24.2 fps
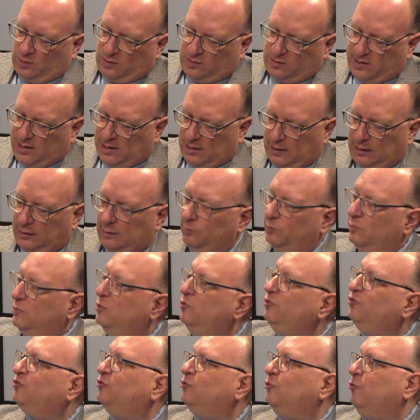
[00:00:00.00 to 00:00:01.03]
telling them
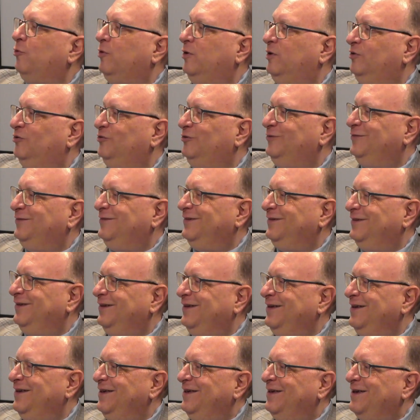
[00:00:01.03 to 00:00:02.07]
new stories.
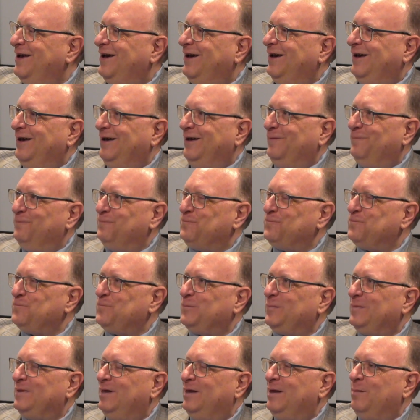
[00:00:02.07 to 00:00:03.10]

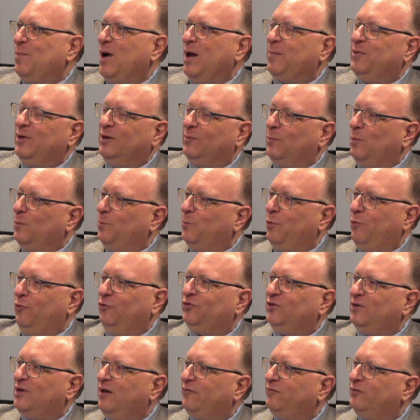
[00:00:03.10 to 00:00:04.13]
It might be a
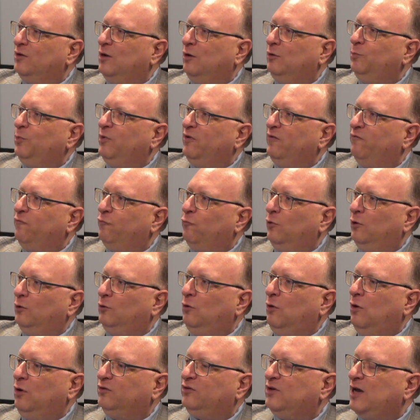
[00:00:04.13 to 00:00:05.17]
person I've known for a
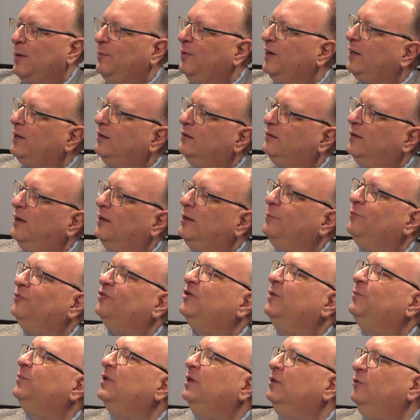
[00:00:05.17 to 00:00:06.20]
long time and I can tell them
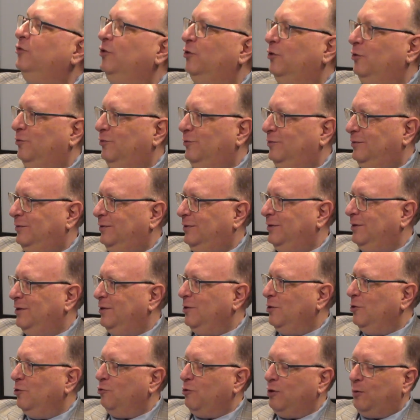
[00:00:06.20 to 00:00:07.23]
something new.
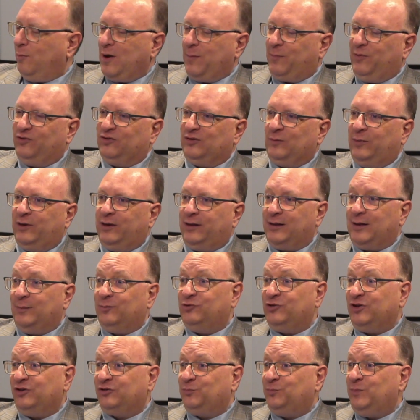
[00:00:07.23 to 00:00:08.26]
Or it might be somebody that I'm
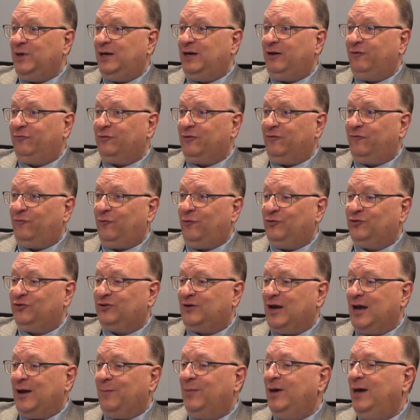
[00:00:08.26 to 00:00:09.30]
just meeting for the first
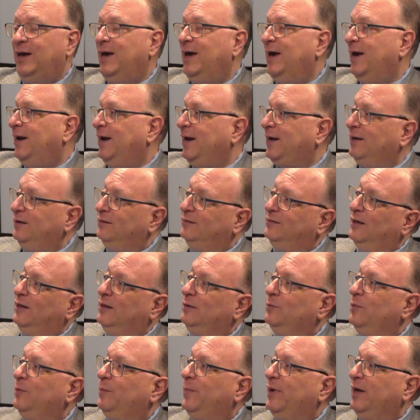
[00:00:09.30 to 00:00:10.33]
time and I can tell
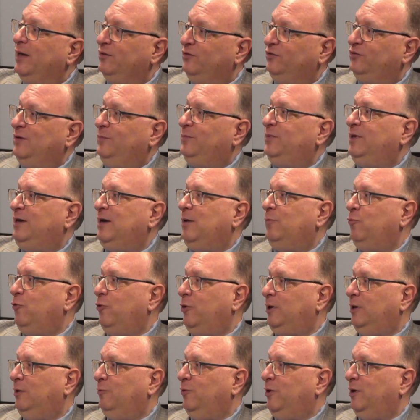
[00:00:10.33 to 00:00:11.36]
them about something I'm
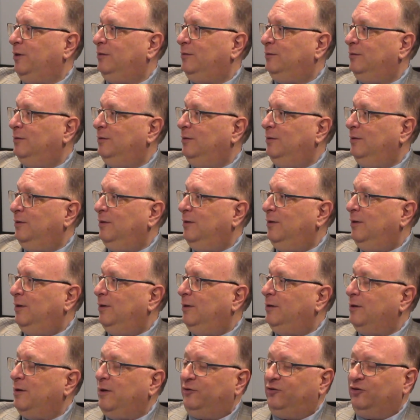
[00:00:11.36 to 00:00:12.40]
working with.
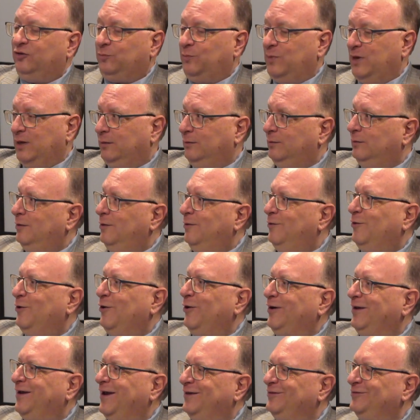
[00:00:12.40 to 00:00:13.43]
Mm-hmm. I just met
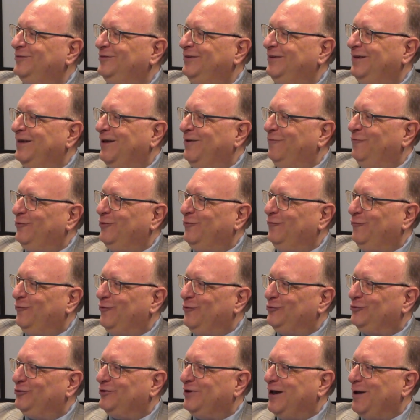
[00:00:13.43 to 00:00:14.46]
our guest today for the
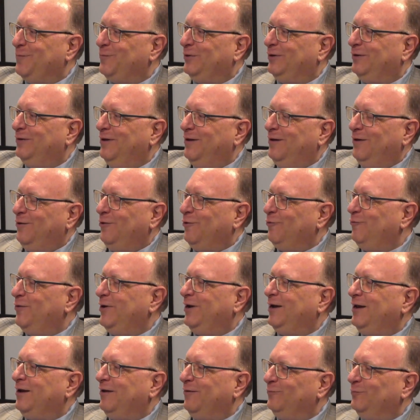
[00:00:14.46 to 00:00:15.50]
first time, and
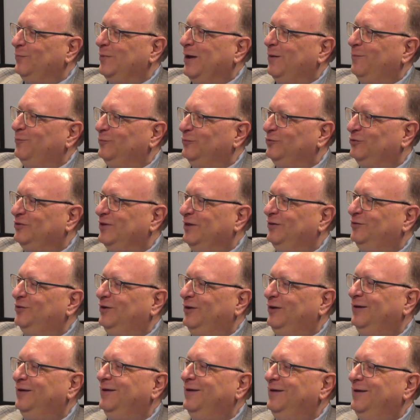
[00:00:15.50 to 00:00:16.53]
already I'm
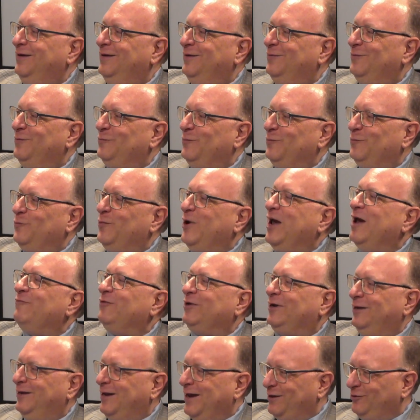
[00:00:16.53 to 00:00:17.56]
sensing we have a
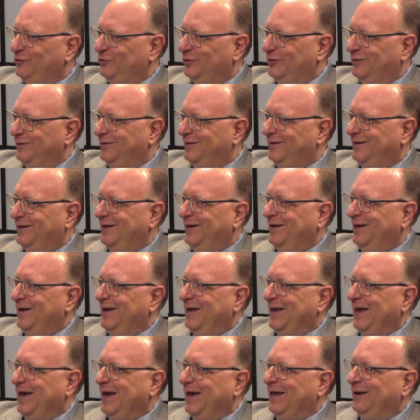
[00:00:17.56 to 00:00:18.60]
connection.
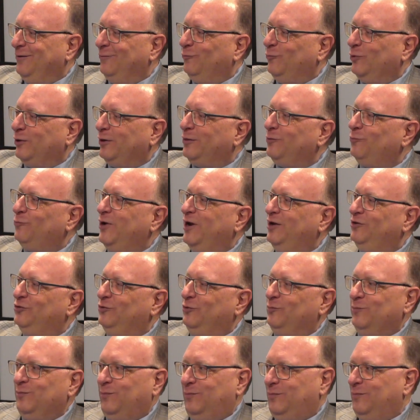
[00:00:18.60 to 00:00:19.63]
And one of the ways
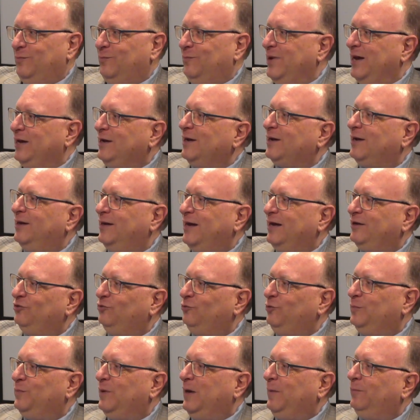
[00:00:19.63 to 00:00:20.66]
you make a
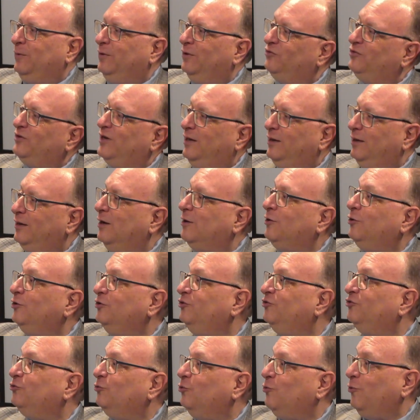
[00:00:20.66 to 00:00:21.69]
connection with people is telling a good
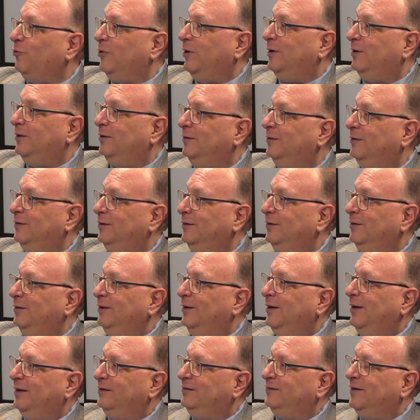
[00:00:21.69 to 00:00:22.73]
story
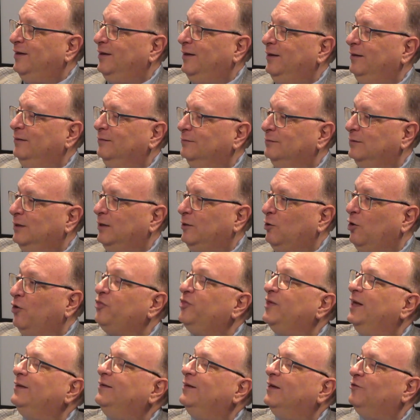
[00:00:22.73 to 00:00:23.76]
and telling an
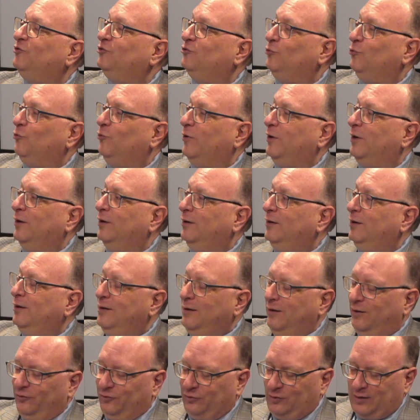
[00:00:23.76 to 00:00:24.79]
authentic story.
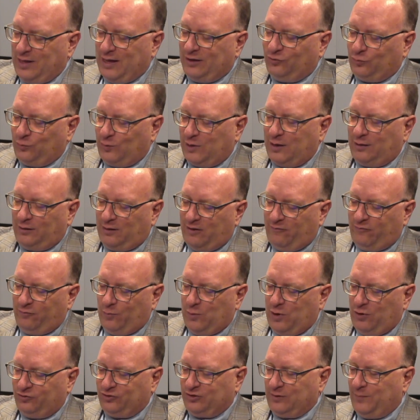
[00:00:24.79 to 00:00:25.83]
So that's what I love
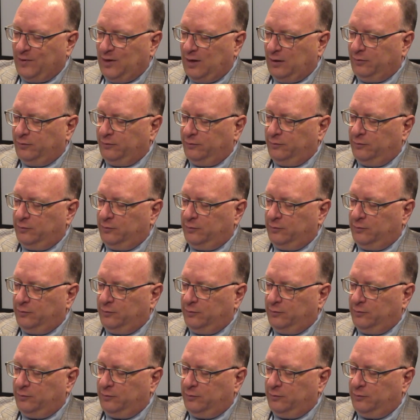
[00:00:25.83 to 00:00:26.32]
most about